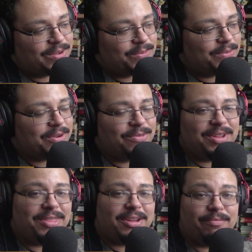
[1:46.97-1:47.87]
when you
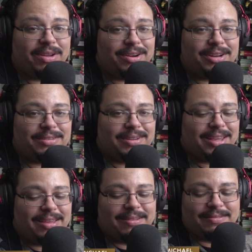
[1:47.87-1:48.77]
really think about it,
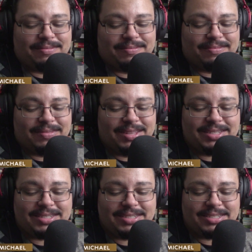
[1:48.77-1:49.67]
like,
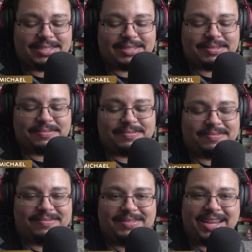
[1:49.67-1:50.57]
this is
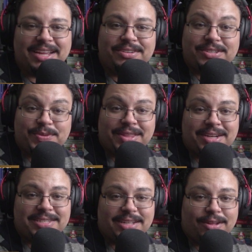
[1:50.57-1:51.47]
dangerous within
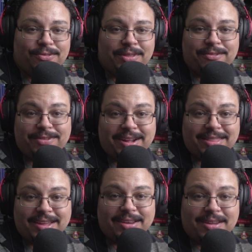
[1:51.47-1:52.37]
itself. And the fact
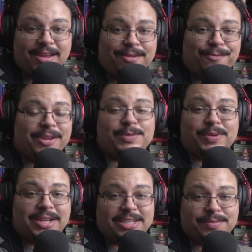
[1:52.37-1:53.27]
that
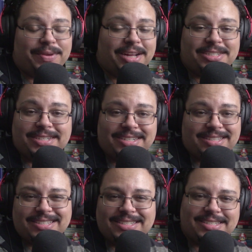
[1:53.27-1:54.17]
Facebook hasn't patched it,
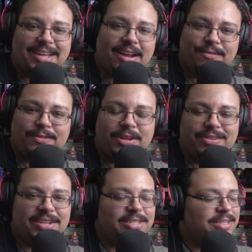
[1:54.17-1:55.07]
it's kind of
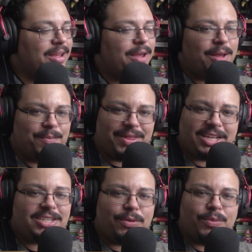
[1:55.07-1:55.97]
curious. But
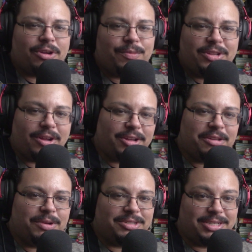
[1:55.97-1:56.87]
that's not what we're going to be talking
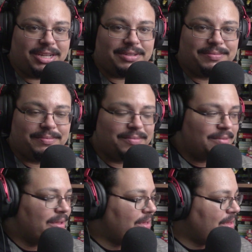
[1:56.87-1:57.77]
about today.
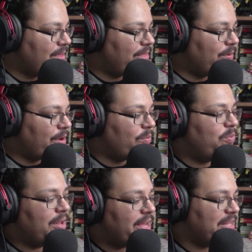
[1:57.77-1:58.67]
Though I
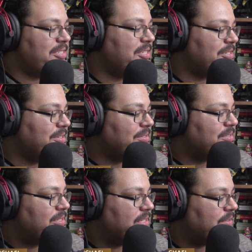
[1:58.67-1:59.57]
will answer
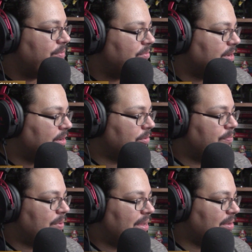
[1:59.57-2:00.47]
TV
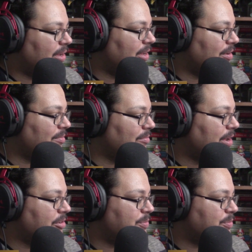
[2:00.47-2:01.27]
Raiders